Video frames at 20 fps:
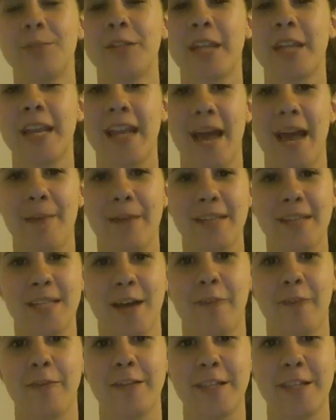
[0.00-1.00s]
looking at
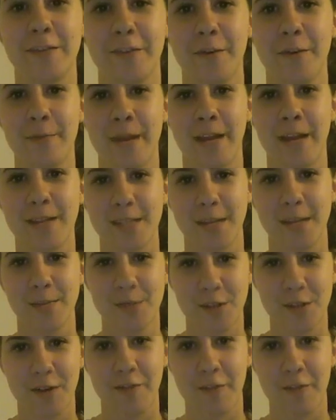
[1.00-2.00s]
myself as if I'm an outside
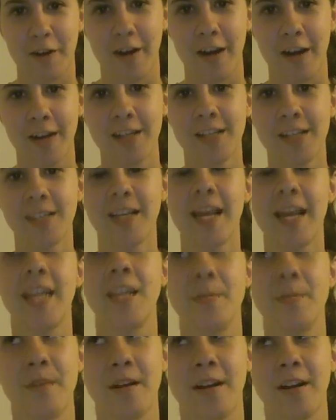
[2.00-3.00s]
observer in
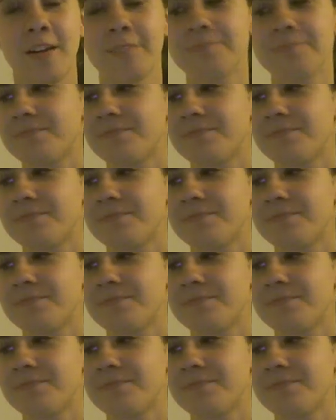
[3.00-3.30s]
the mirror.